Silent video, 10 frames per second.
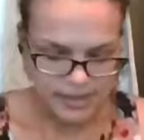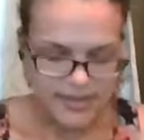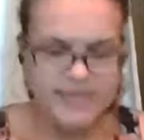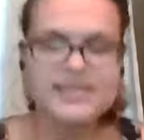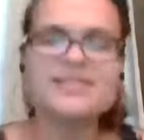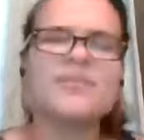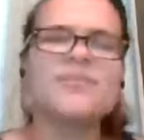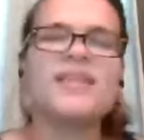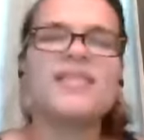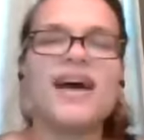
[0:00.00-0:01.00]
This is
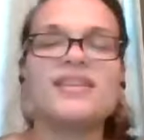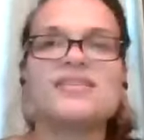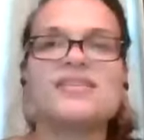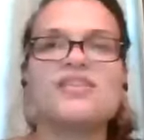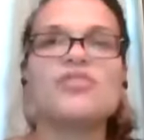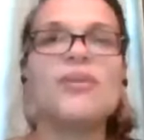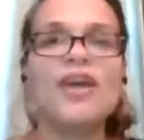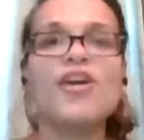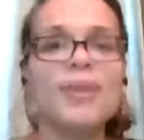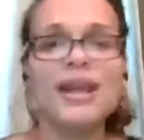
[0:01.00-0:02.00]
something that you may
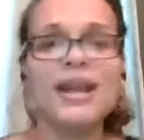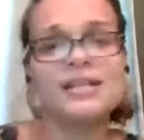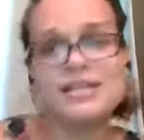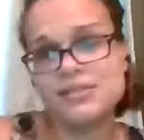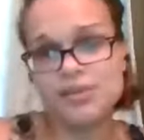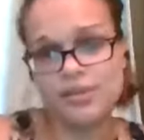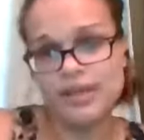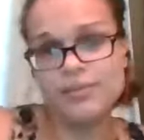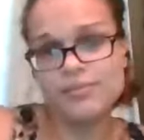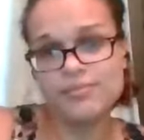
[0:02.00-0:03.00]
or may not
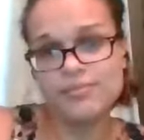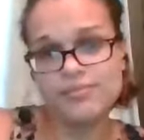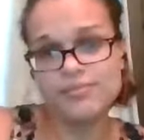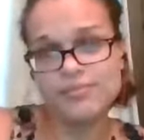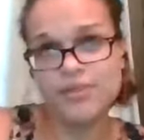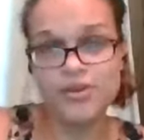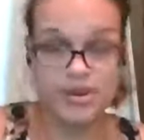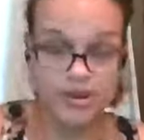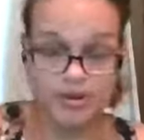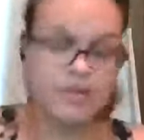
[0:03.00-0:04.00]
disagree or
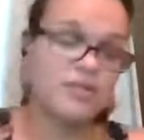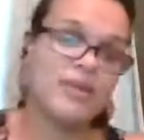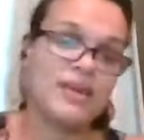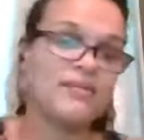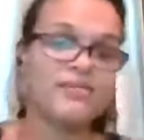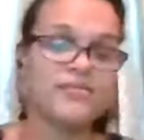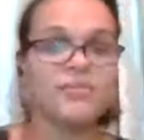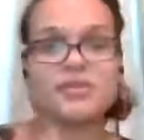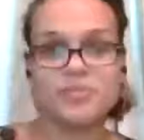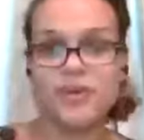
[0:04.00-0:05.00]
agree with me from
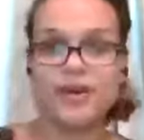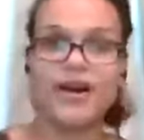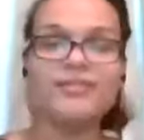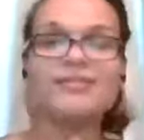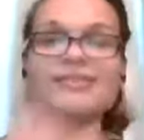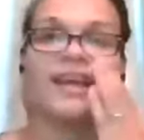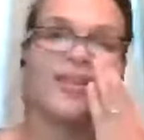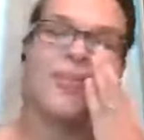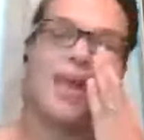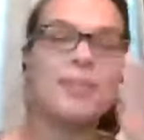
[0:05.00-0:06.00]
this point on, and
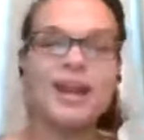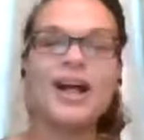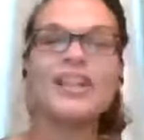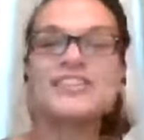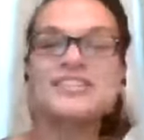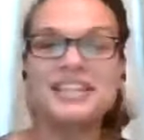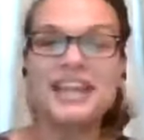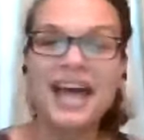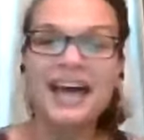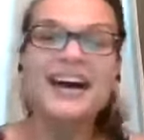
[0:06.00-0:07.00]
you may or may not listen,
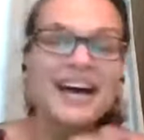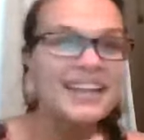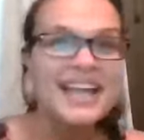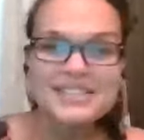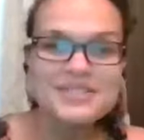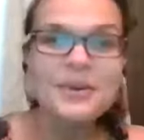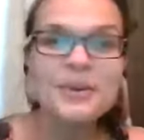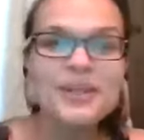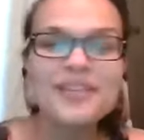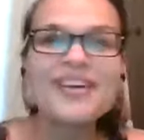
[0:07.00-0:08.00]
uh, and that's
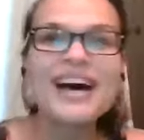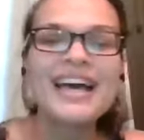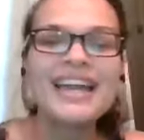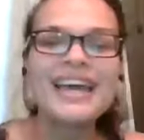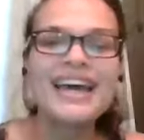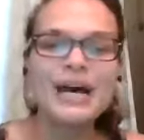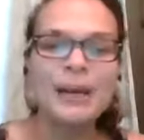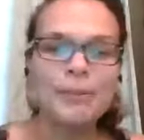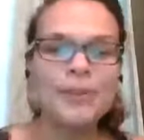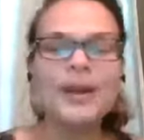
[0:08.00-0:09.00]
totally fine.
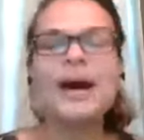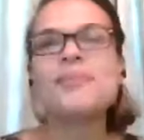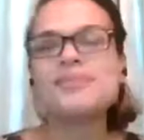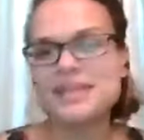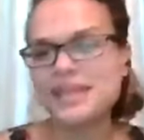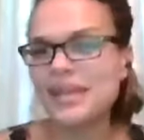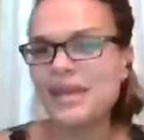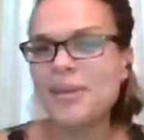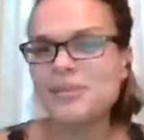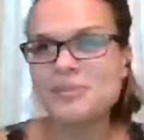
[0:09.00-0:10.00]
But when I'm thinking
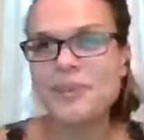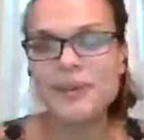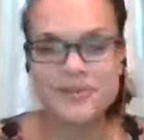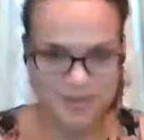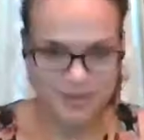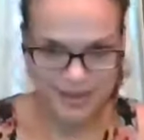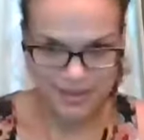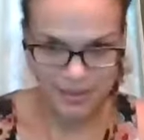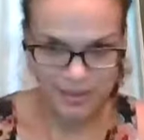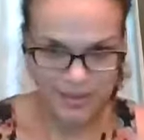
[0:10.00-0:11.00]
about spiritual health,